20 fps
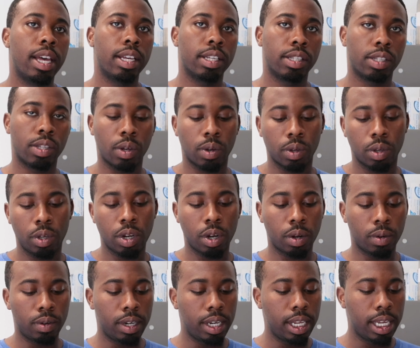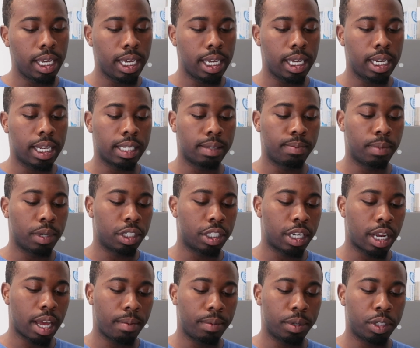So you don't need as much
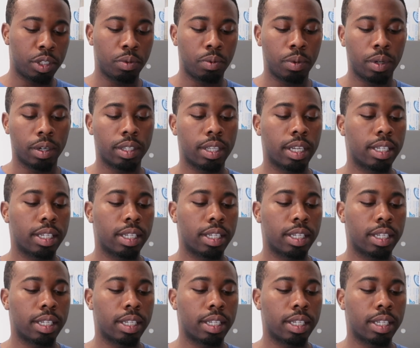time as you would,